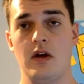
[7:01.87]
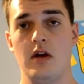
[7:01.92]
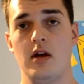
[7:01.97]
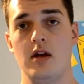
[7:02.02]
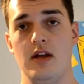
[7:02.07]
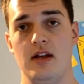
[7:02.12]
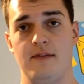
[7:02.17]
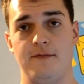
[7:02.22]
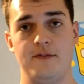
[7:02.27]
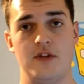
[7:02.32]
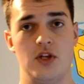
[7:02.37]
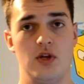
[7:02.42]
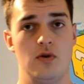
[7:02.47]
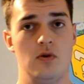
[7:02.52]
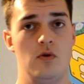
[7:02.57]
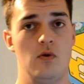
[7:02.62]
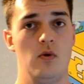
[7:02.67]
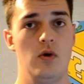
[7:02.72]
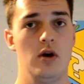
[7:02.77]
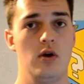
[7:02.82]
If
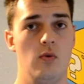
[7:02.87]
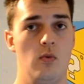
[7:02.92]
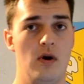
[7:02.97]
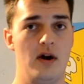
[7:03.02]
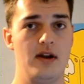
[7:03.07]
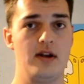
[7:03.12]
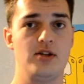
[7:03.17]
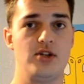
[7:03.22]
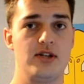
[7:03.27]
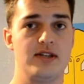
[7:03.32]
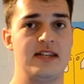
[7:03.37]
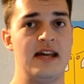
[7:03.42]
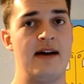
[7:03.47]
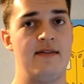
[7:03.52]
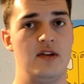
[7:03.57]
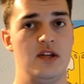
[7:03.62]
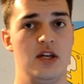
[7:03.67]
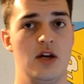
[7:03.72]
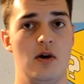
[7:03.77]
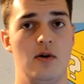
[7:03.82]
you want to just have a
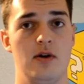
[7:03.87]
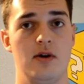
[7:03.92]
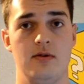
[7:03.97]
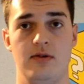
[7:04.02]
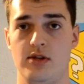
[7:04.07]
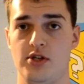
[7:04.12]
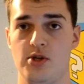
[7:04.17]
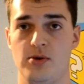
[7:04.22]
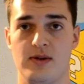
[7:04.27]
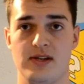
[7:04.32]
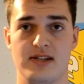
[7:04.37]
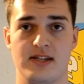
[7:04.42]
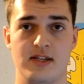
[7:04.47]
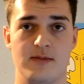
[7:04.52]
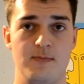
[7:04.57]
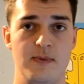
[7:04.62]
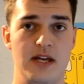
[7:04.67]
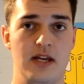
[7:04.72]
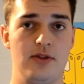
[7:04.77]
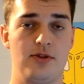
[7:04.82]
yo-yo that you can
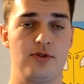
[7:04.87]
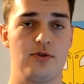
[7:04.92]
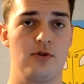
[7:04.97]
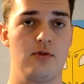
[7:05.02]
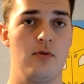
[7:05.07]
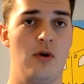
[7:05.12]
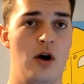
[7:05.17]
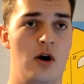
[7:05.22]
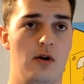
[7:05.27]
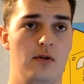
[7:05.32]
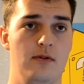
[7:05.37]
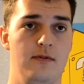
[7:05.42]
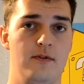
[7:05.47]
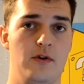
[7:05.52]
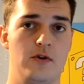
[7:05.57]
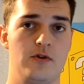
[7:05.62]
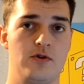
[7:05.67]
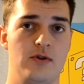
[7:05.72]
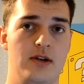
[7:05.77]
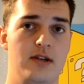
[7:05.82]
speed through all of your
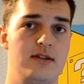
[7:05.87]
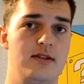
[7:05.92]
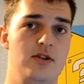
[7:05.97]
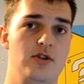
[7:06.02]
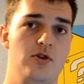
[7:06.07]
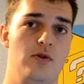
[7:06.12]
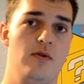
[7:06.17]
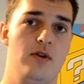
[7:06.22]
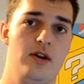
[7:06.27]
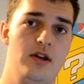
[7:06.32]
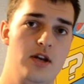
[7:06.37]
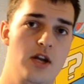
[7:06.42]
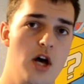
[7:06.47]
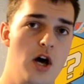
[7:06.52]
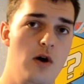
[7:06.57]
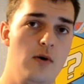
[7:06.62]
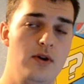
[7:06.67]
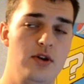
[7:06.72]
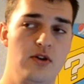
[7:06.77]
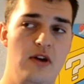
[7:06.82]
tricks that you already
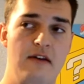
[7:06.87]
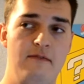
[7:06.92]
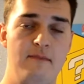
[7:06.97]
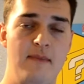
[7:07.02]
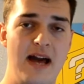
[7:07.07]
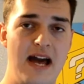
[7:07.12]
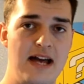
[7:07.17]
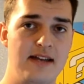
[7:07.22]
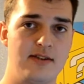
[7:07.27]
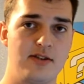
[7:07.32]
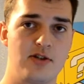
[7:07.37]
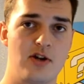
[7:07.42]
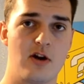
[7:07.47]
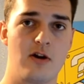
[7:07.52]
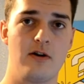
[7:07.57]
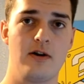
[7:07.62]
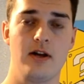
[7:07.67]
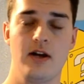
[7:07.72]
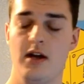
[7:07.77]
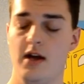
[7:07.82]
know and you have
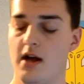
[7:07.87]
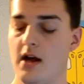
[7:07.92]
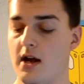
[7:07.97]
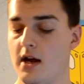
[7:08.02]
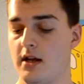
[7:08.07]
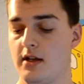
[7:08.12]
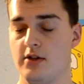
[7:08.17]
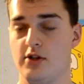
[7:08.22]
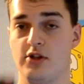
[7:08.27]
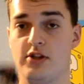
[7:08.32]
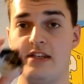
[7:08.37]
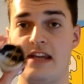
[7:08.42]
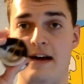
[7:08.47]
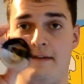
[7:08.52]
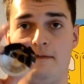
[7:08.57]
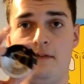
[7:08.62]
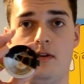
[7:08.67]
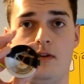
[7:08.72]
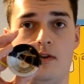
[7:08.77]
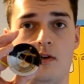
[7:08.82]
mastered,
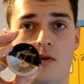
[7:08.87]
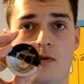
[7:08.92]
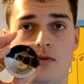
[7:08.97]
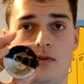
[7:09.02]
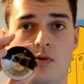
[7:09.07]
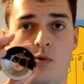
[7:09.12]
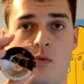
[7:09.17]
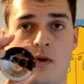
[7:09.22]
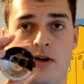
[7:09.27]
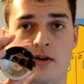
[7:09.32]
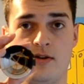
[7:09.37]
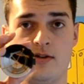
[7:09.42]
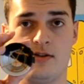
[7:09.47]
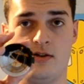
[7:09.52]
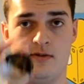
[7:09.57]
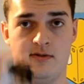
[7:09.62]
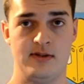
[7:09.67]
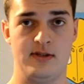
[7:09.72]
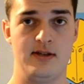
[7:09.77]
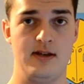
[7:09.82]
definitely go with the winter
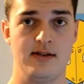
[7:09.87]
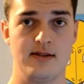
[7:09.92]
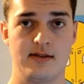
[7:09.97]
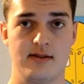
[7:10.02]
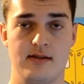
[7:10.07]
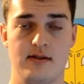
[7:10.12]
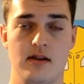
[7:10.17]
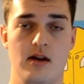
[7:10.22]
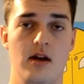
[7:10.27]
solstice.